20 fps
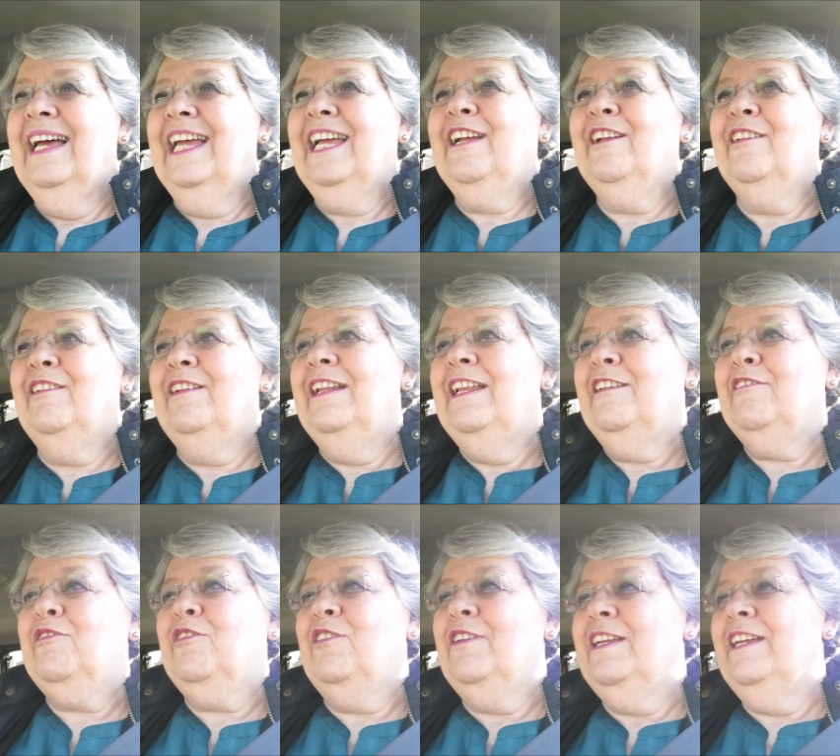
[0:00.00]
I can
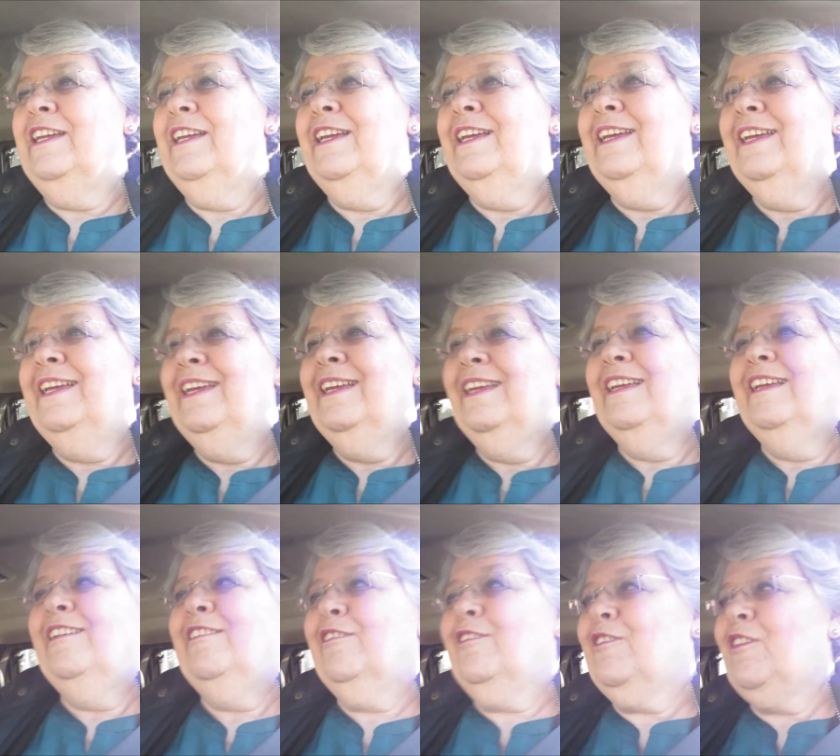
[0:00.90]
literally
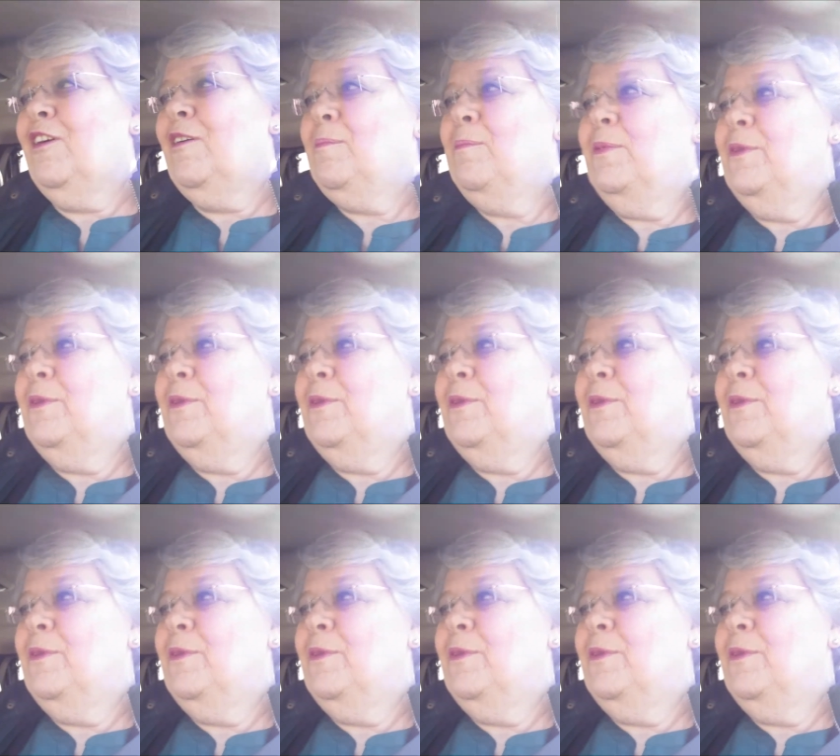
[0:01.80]
start